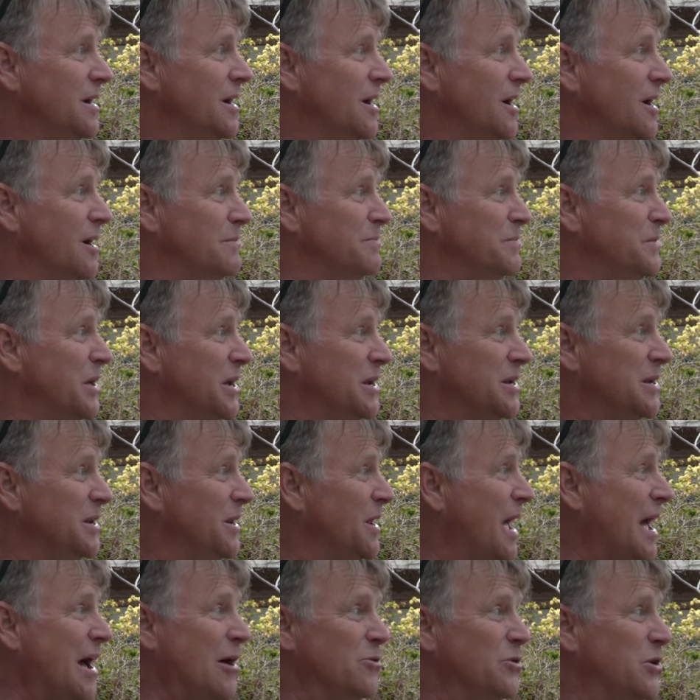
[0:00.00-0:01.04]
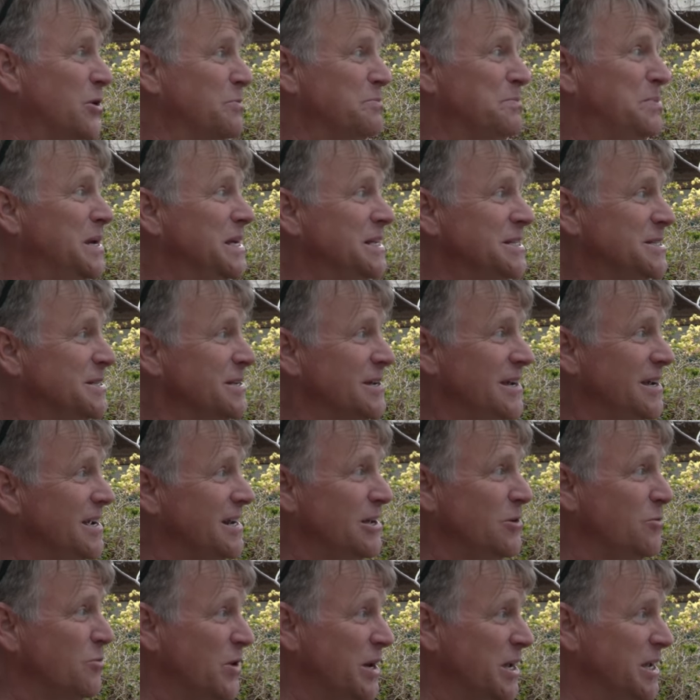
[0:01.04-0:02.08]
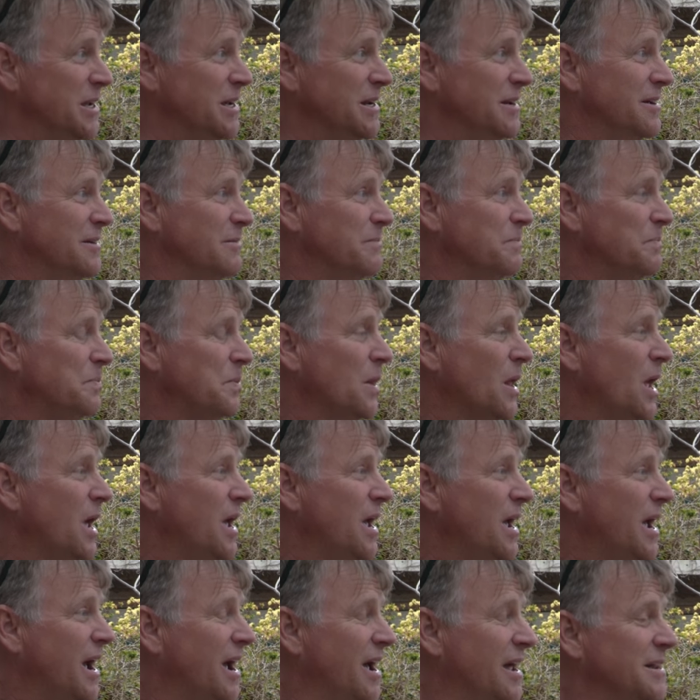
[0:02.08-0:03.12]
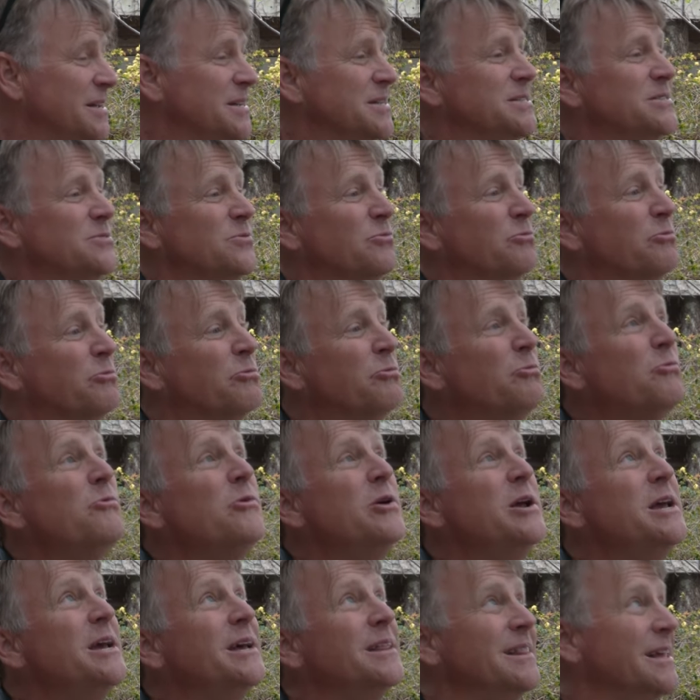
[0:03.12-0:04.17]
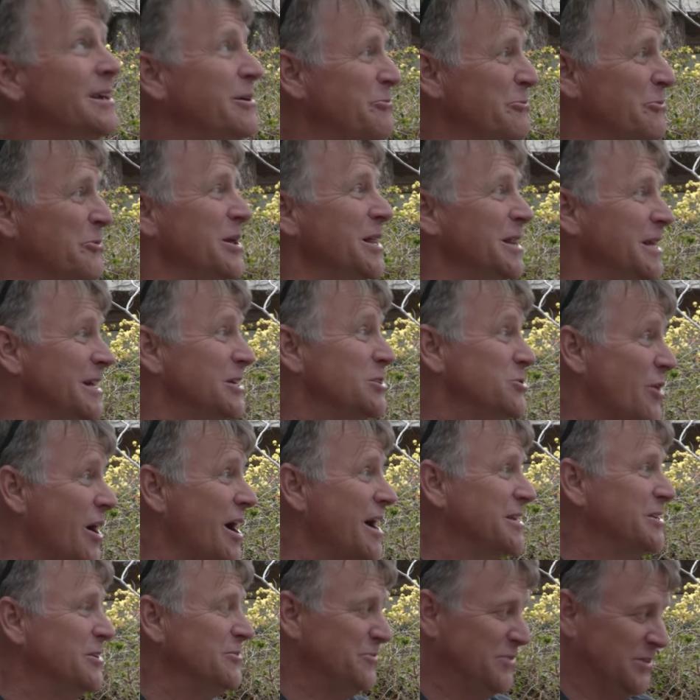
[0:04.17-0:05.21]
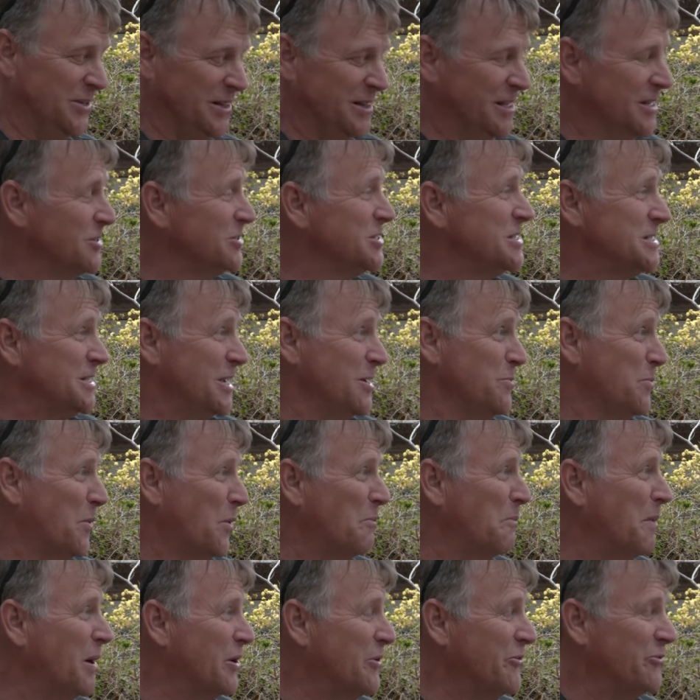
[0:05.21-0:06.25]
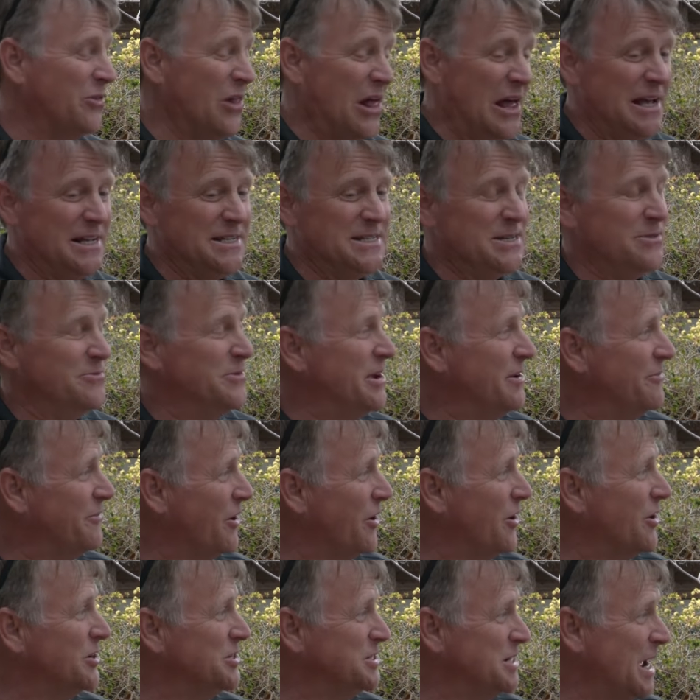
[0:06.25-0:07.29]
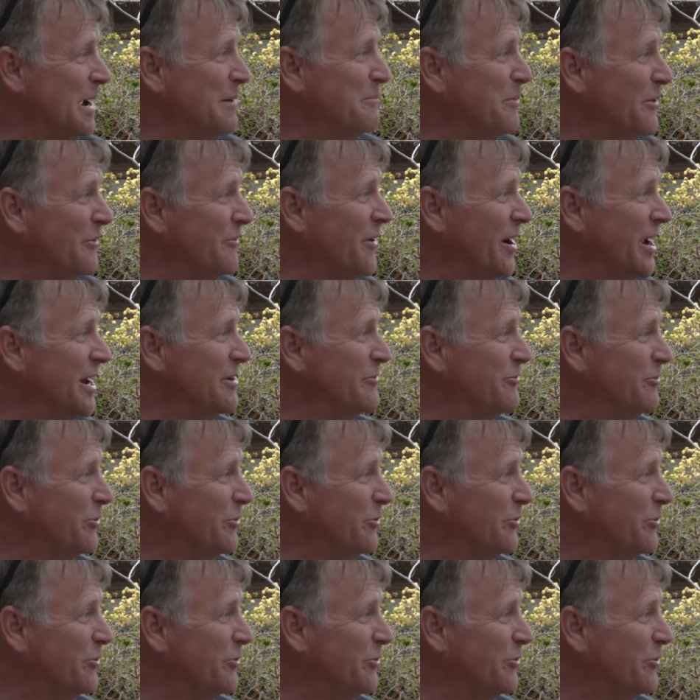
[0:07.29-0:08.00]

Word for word: um, that outcompetes any weed and is really, really attractive to little skipper butterflies that we have a hard time providing